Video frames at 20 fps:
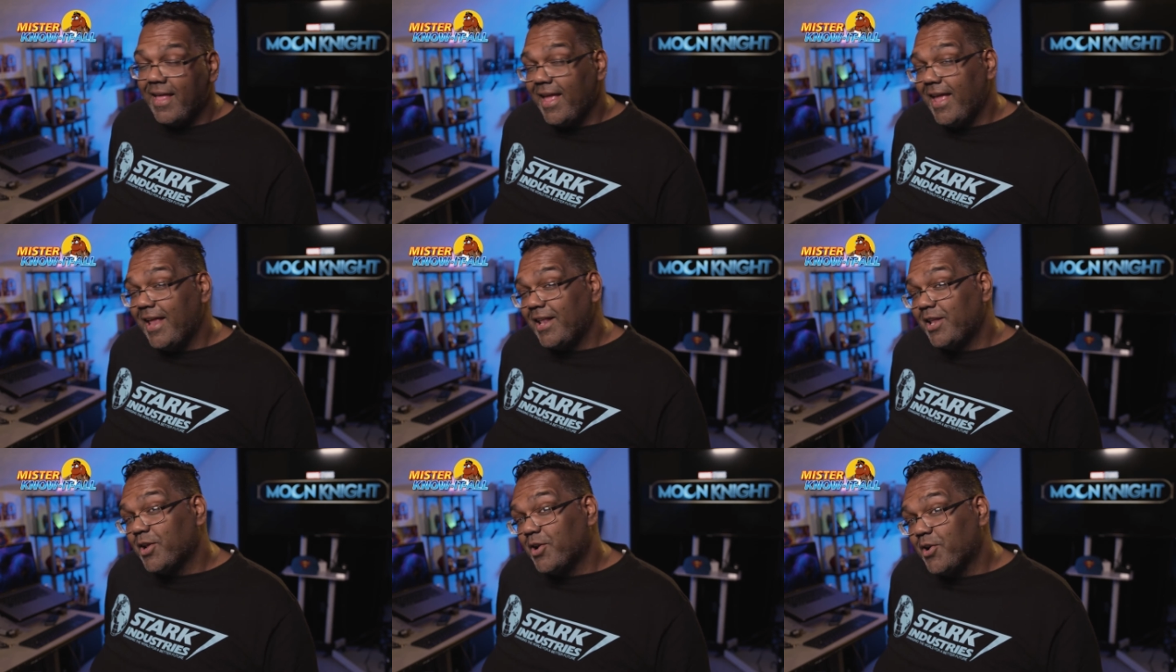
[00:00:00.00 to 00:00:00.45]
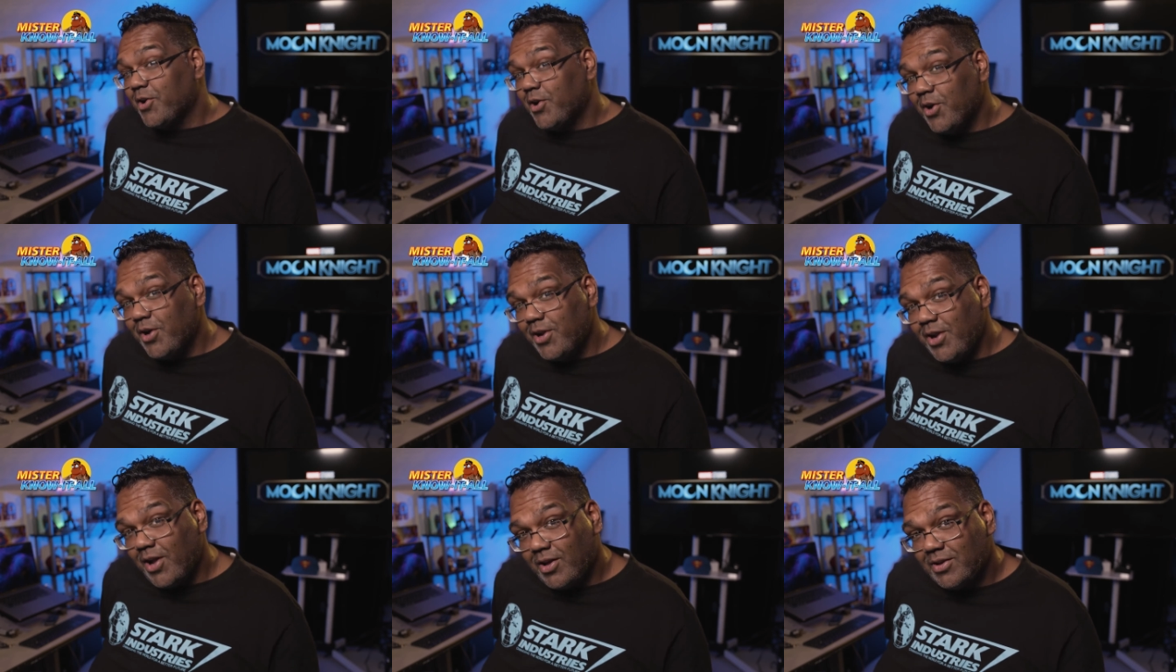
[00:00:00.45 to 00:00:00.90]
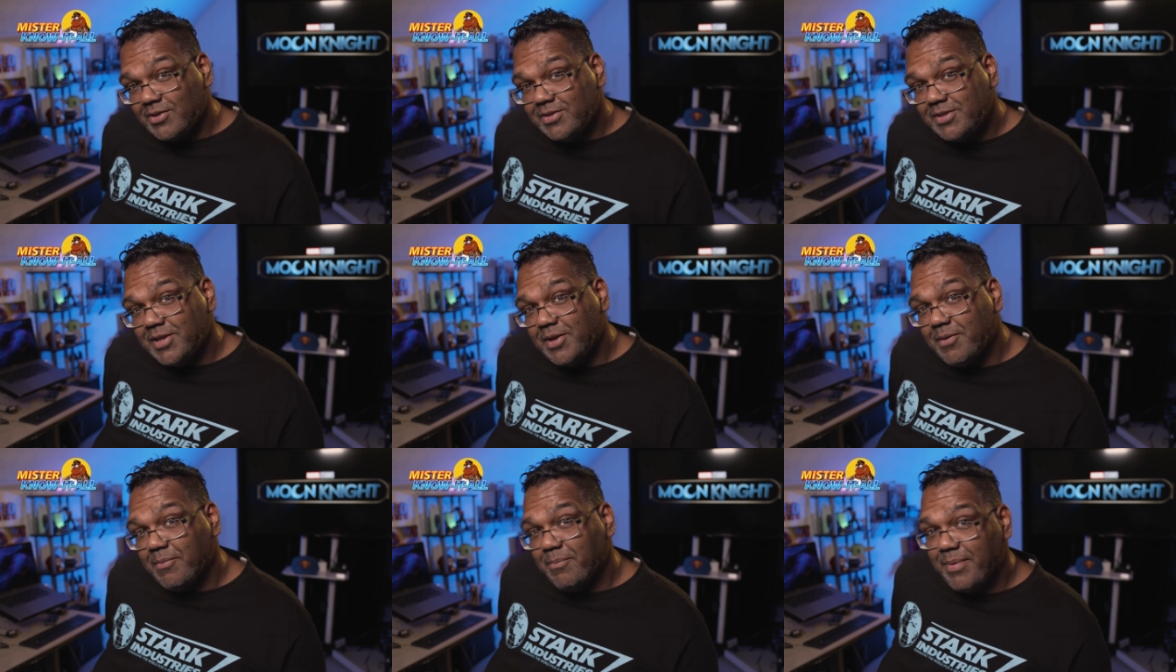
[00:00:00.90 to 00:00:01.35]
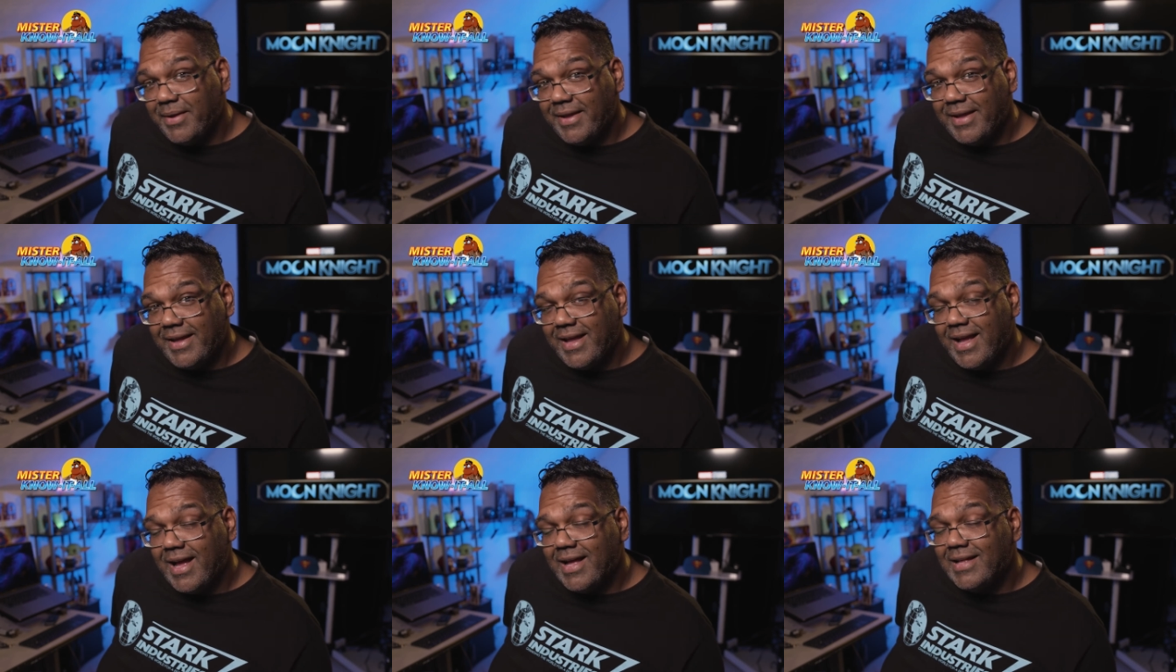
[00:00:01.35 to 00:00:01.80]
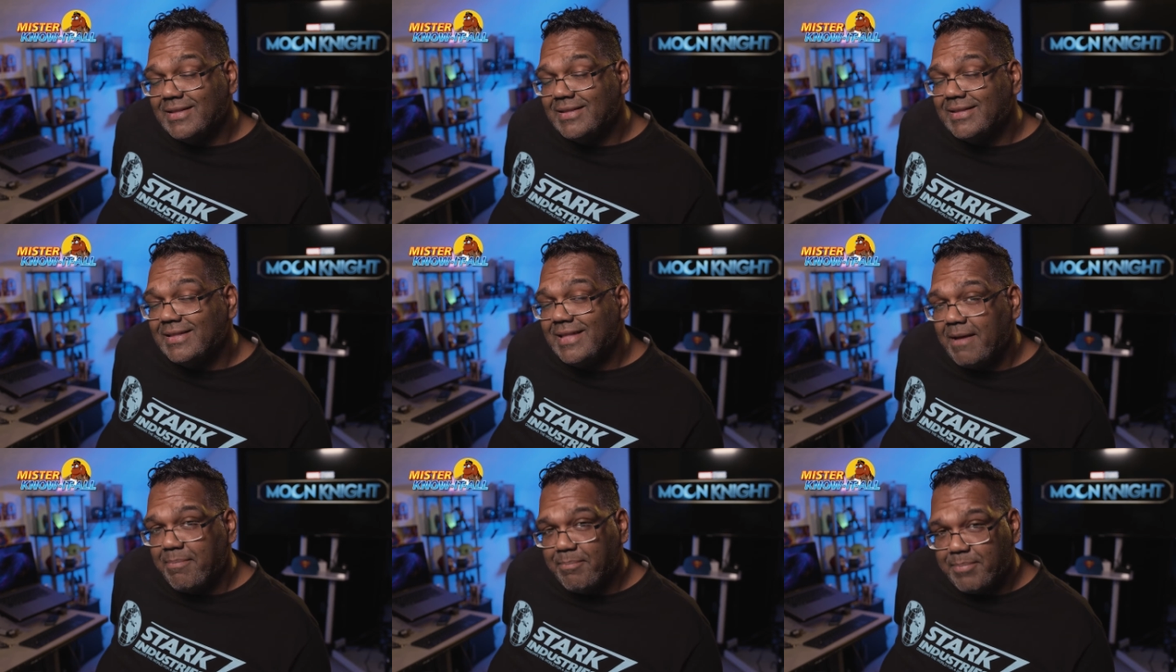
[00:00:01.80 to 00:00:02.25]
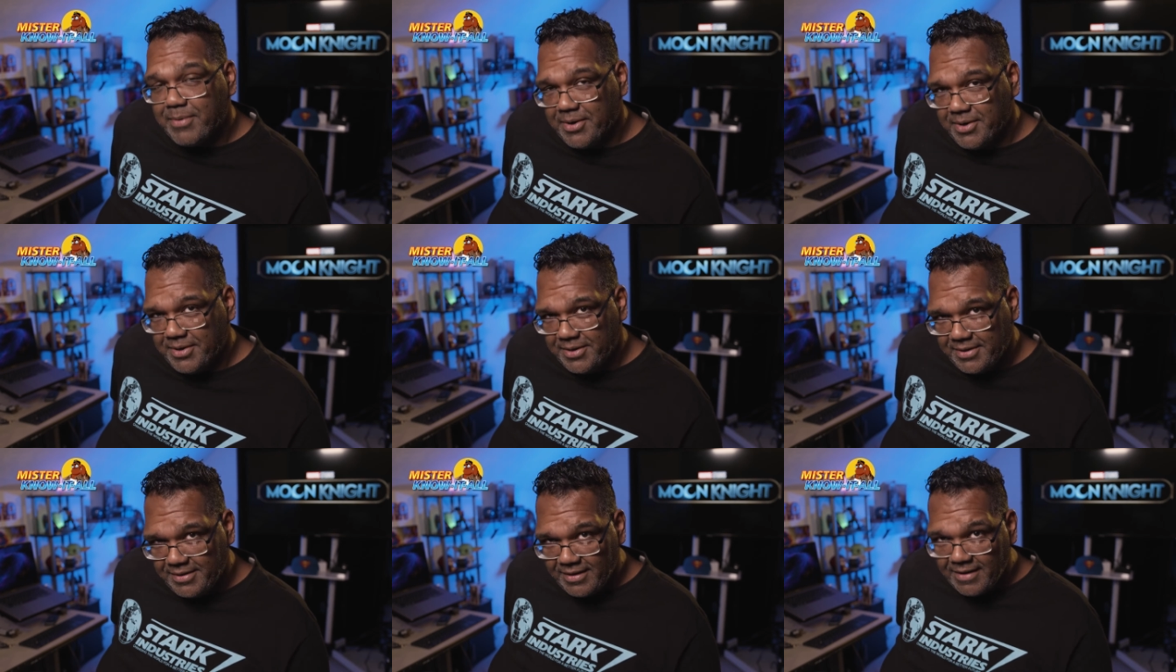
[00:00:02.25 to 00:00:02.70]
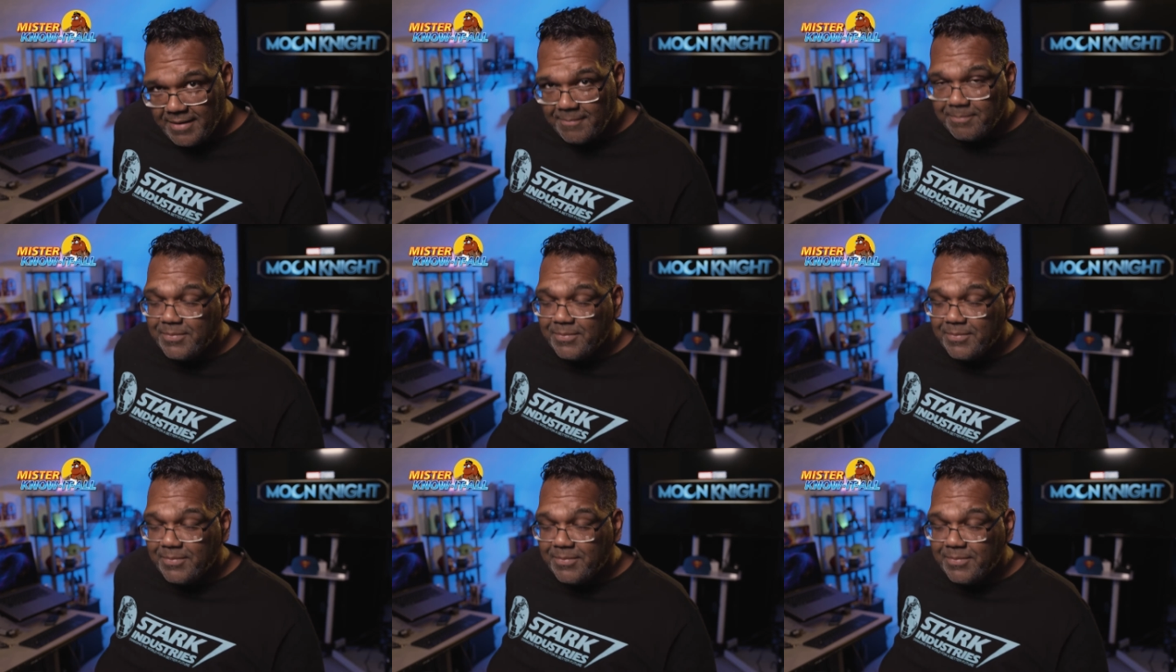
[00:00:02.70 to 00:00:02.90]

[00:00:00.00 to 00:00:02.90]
It could also be a leopard.